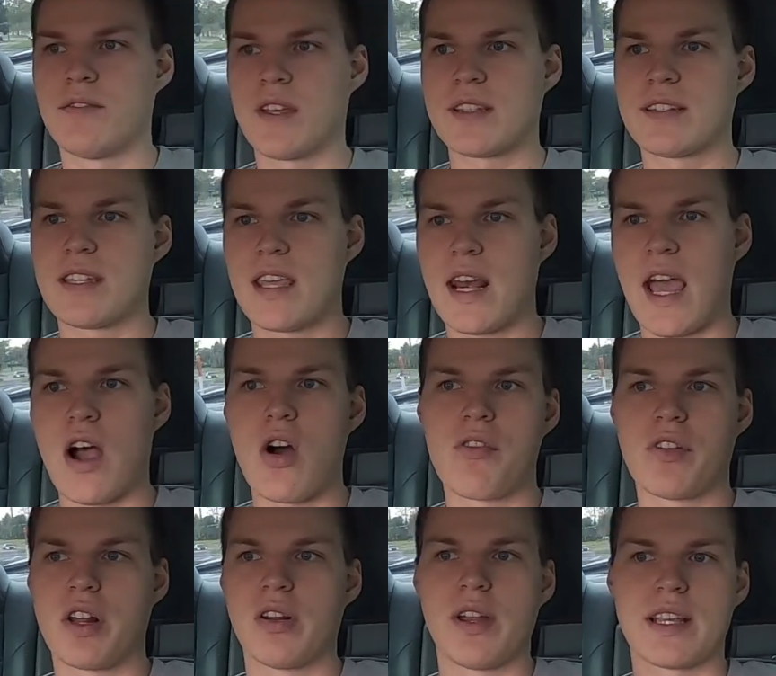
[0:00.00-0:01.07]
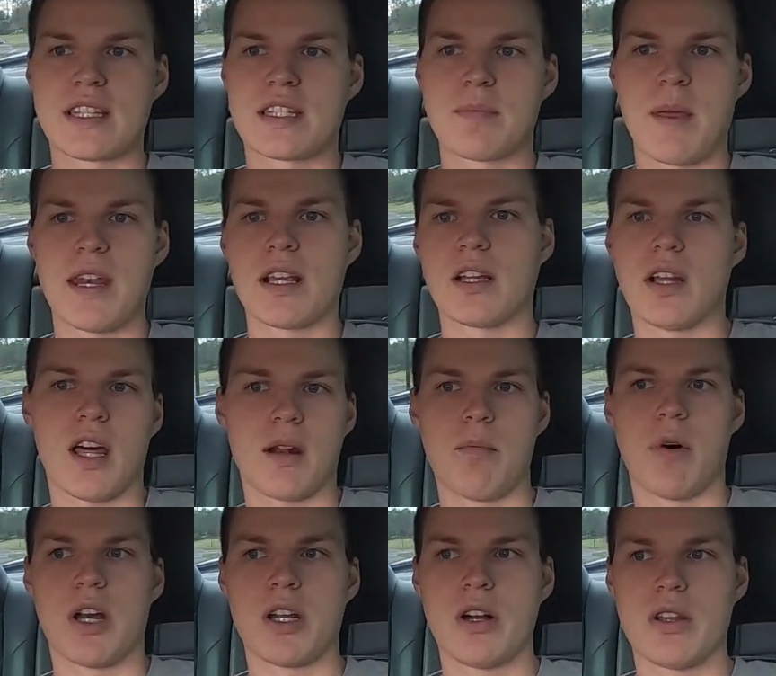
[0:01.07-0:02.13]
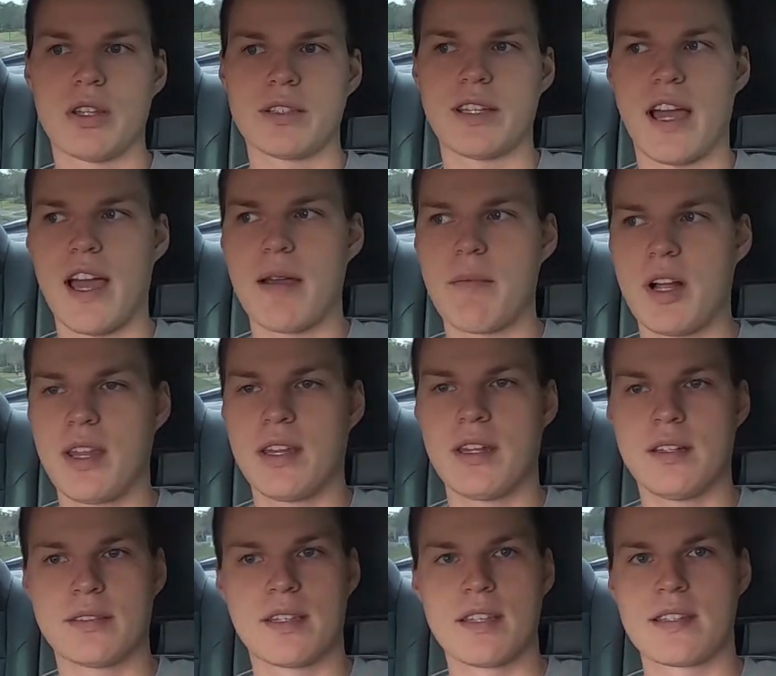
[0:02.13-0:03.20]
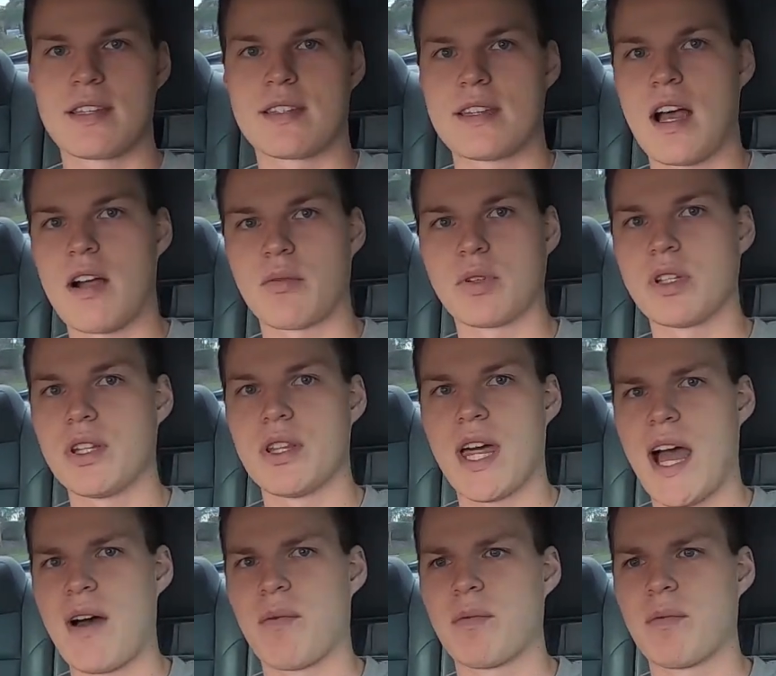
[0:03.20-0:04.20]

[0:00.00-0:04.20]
fixing it. However, I don't like spending a lot of money all the time on it because it's not really that,